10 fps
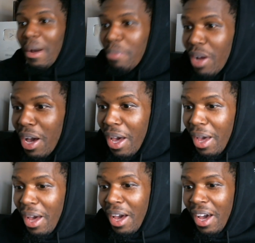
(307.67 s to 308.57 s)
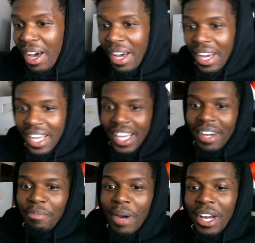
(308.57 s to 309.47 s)
bro!
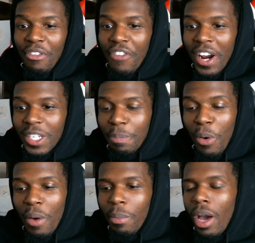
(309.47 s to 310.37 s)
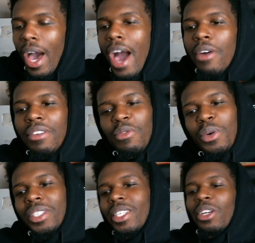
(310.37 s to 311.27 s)
Bro, the first point, I don't even
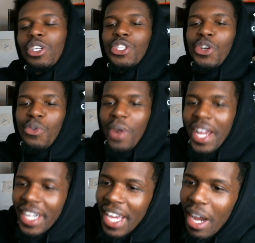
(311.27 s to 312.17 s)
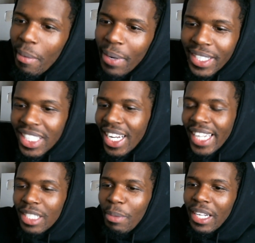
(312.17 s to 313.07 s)
want to see her shoot right now, bro. She looks
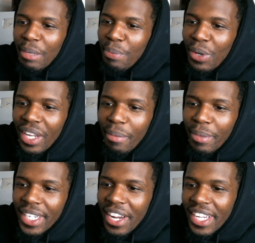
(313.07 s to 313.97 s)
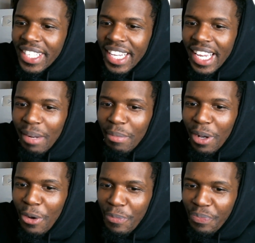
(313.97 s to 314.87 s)
like she about to pull up and everything,
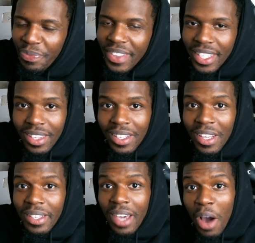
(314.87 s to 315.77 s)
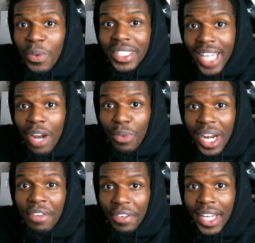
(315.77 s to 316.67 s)
bro. Y'all was not
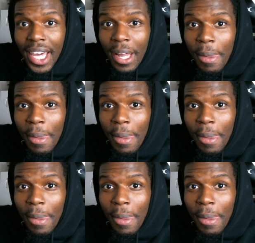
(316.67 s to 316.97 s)
ready for that.